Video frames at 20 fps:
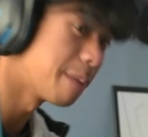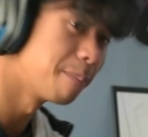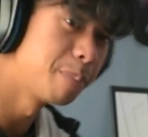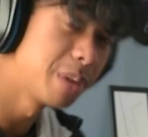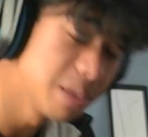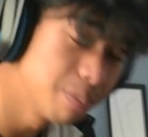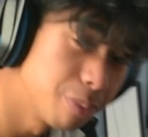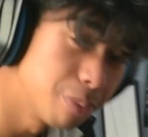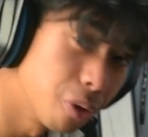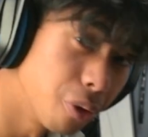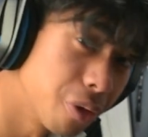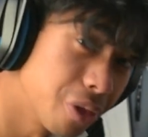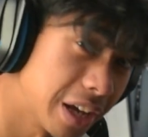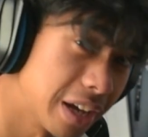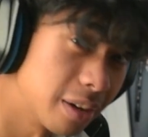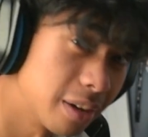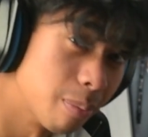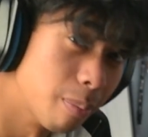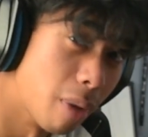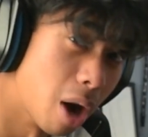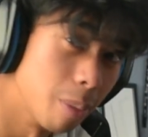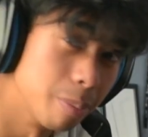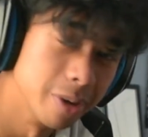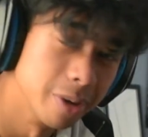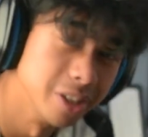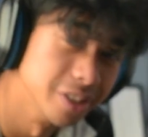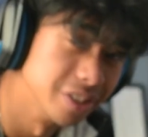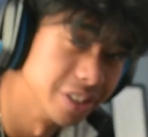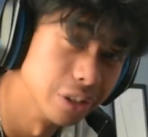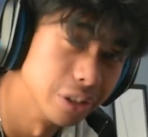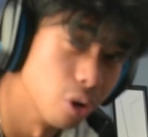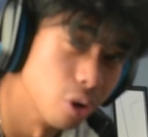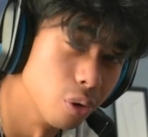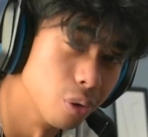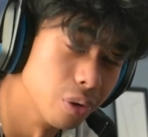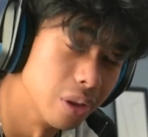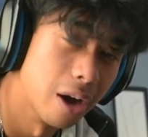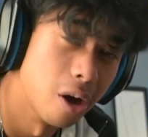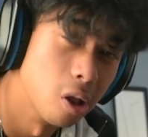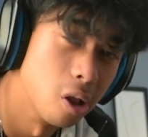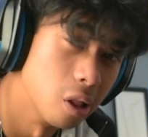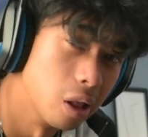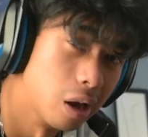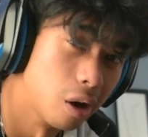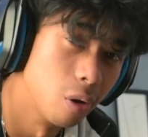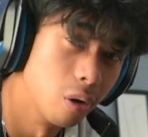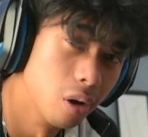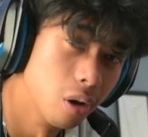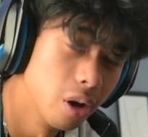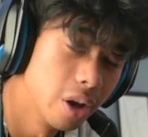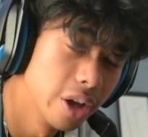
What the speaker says: And people think Mappa isn't going all out.